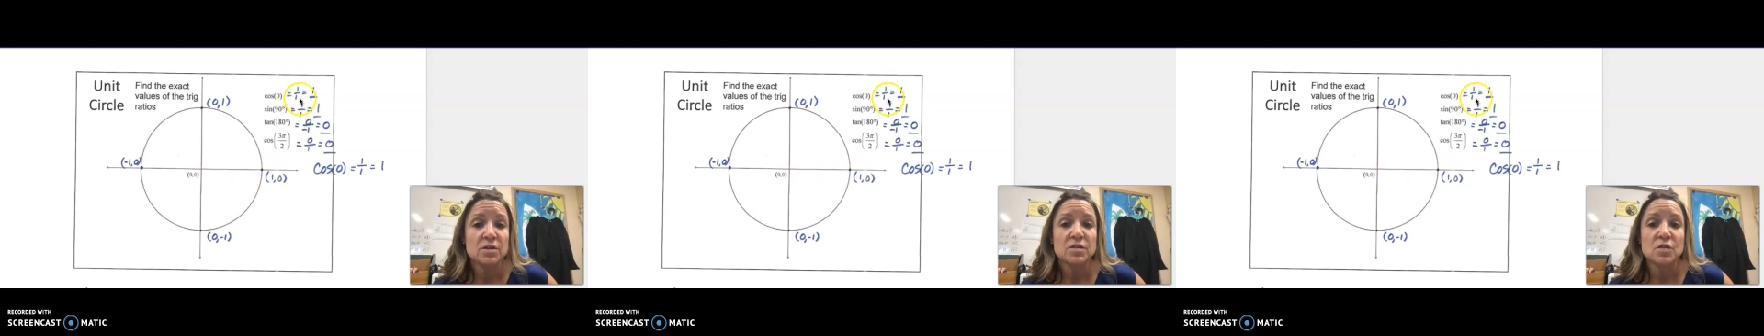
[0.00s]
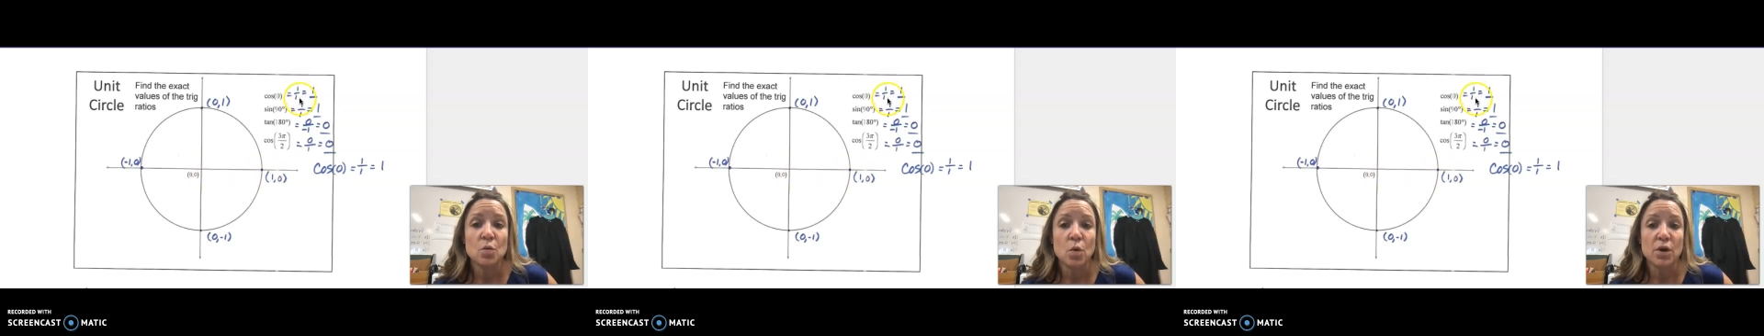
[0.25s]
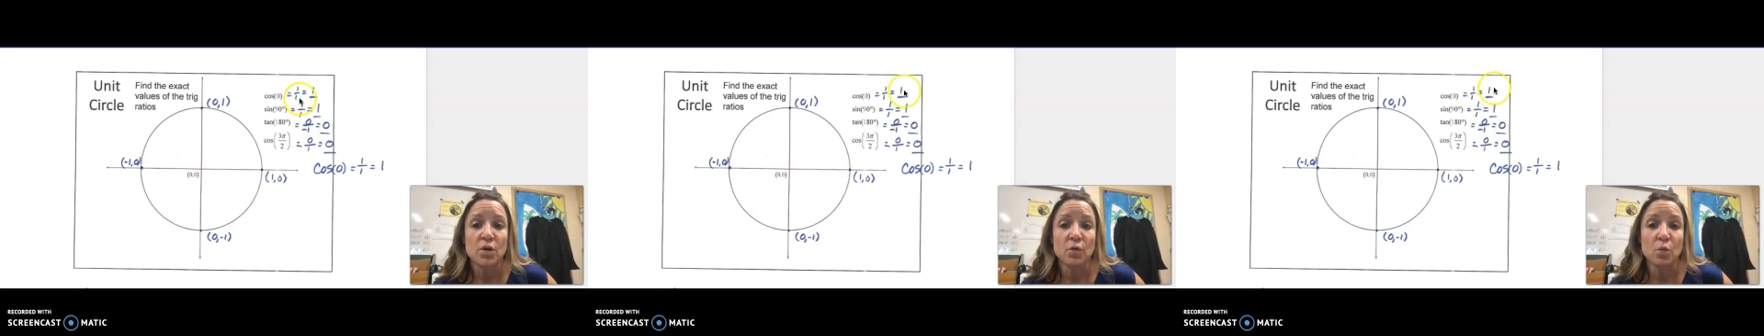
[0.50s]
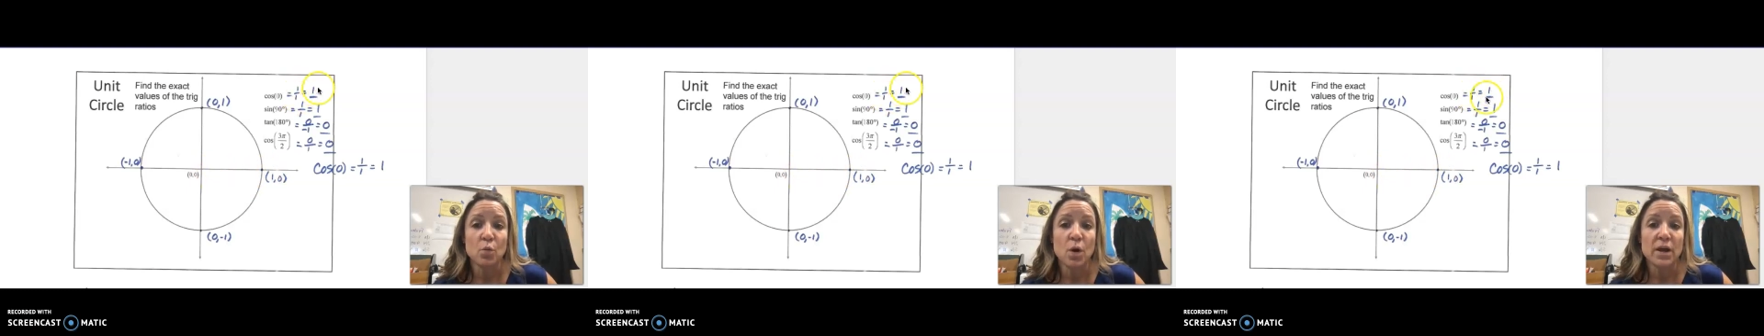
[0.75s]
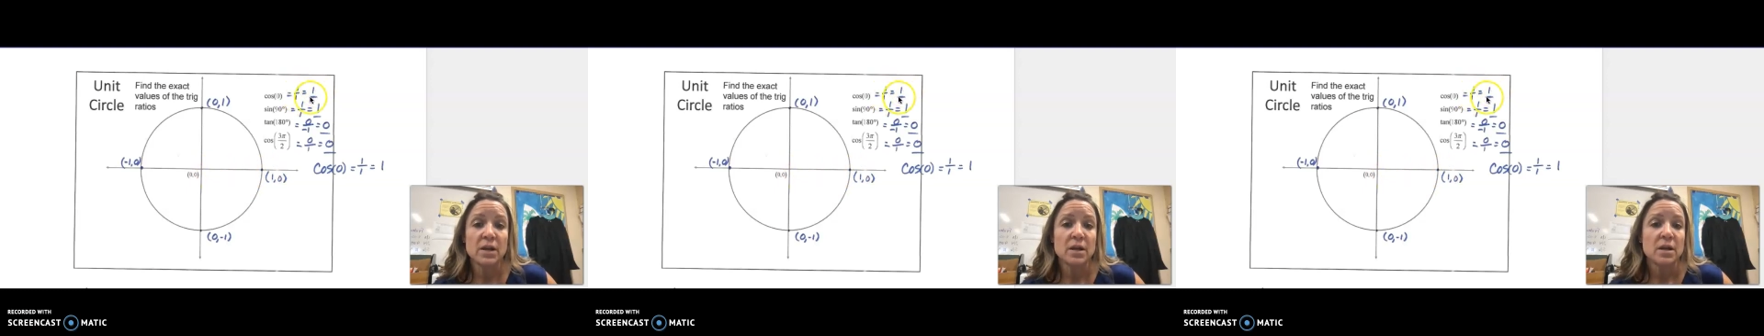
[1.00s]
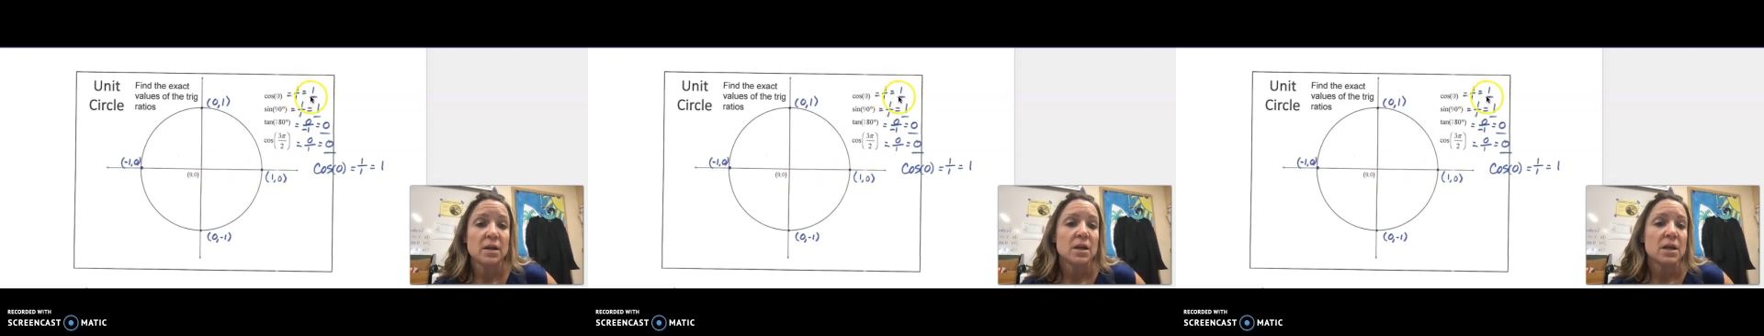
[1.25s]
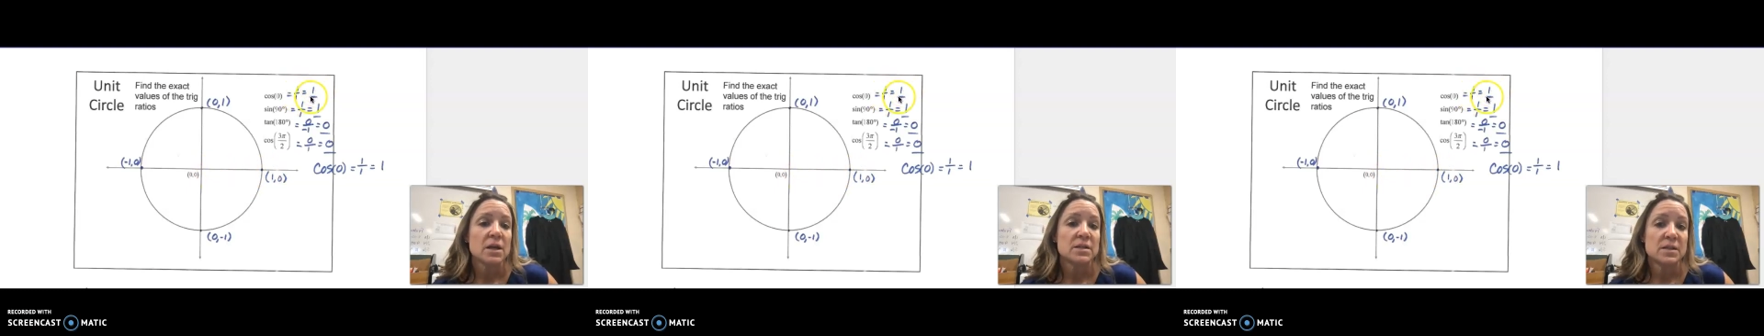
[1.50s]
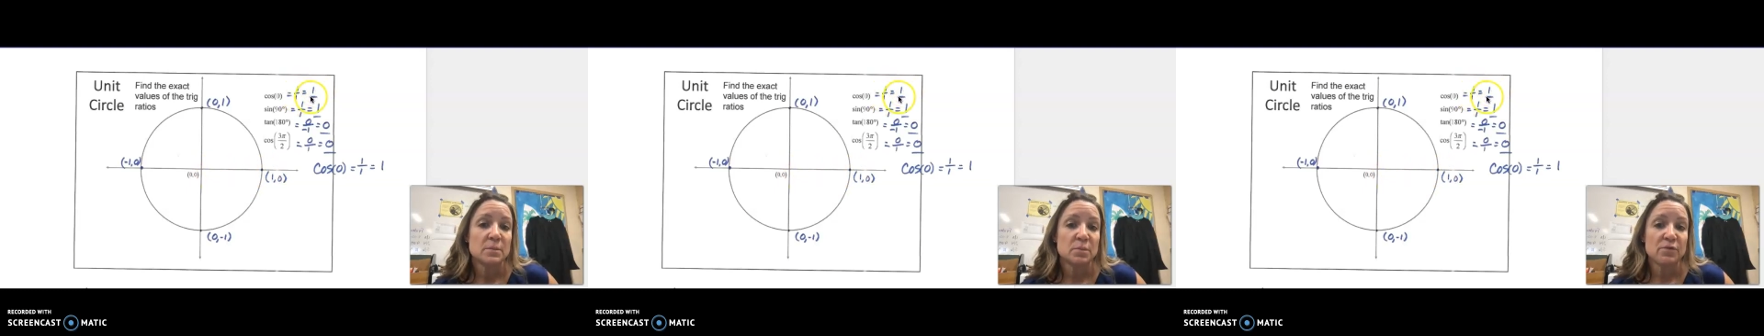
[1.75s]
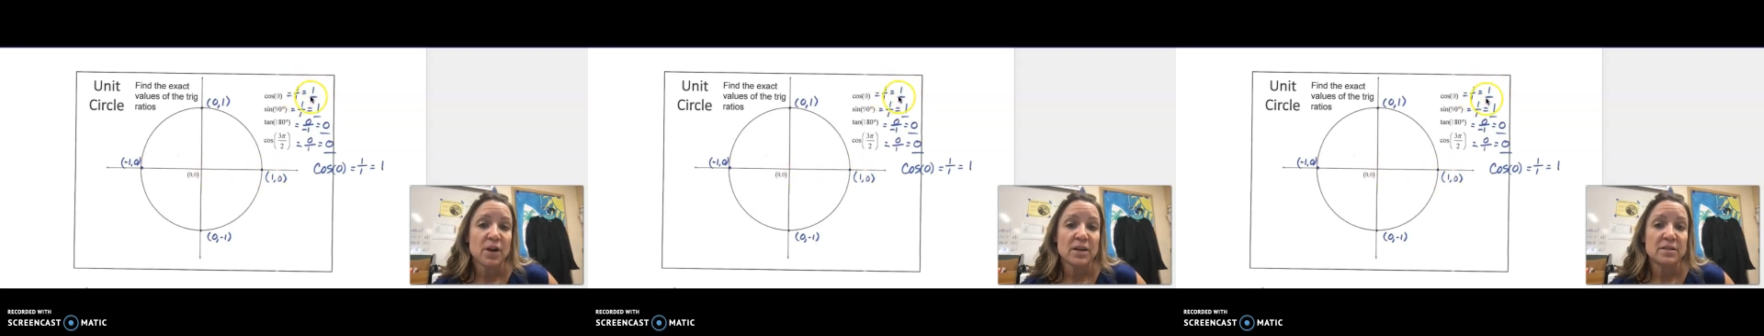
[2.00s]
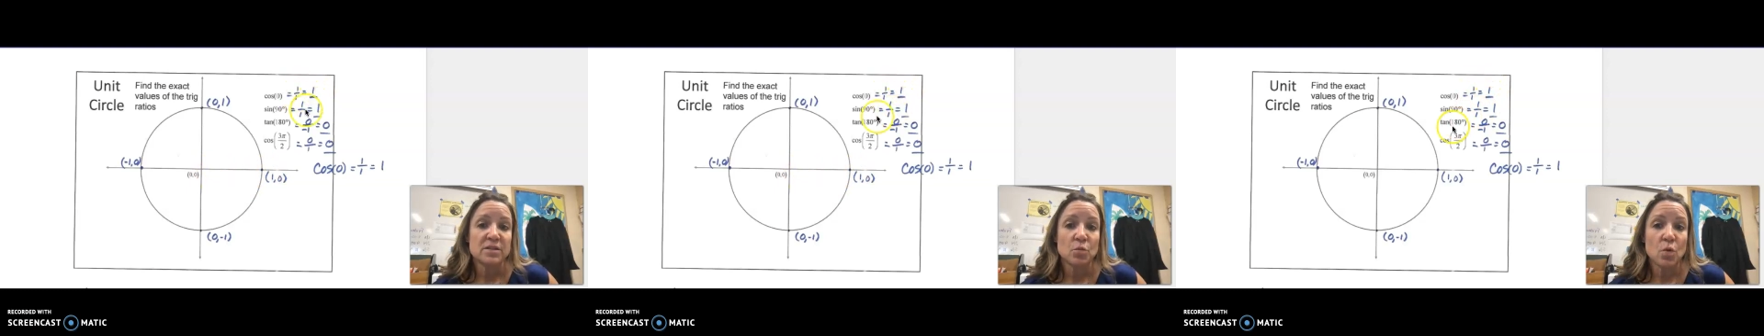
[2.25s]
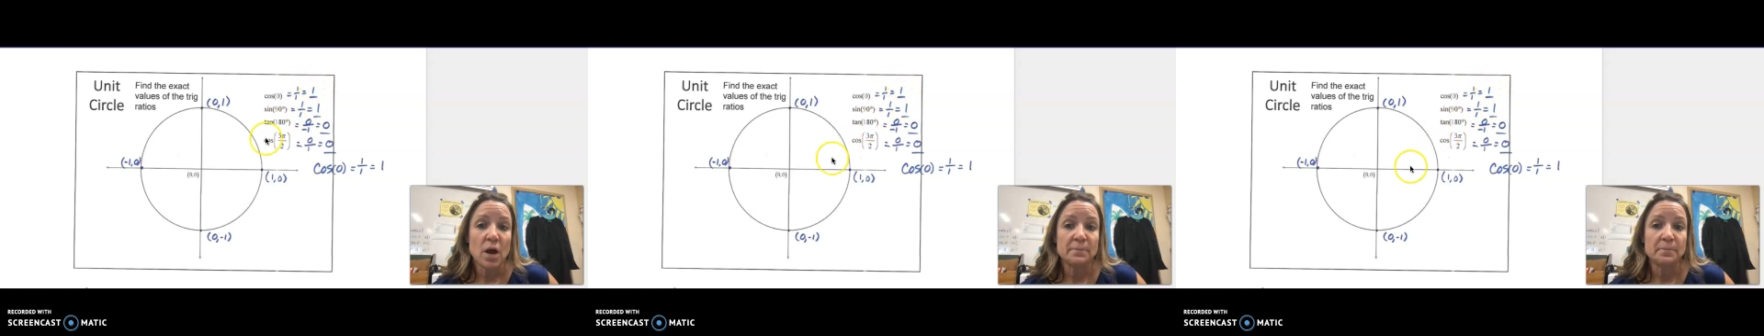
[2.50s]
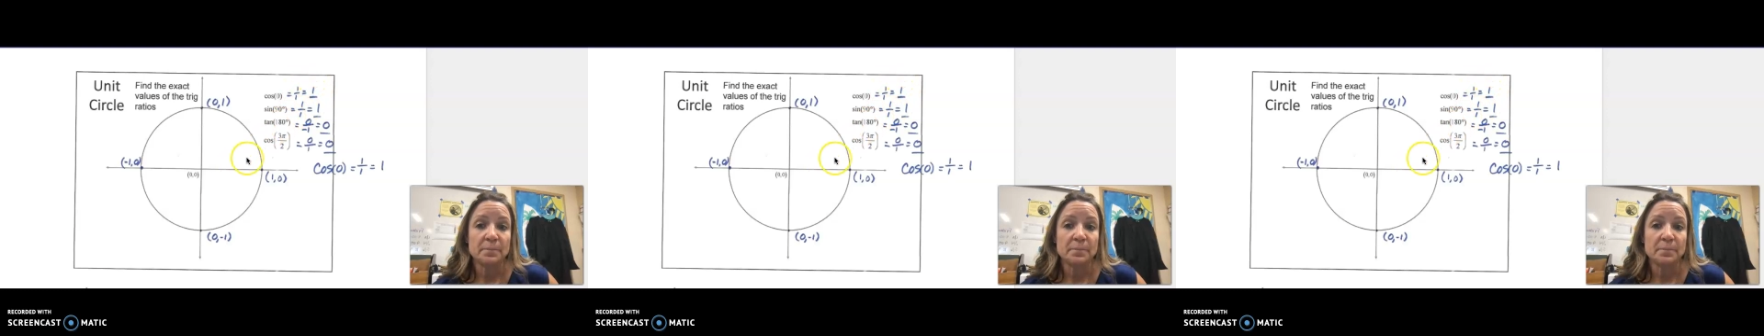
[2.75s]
So 1 over 1 simplifies to 1.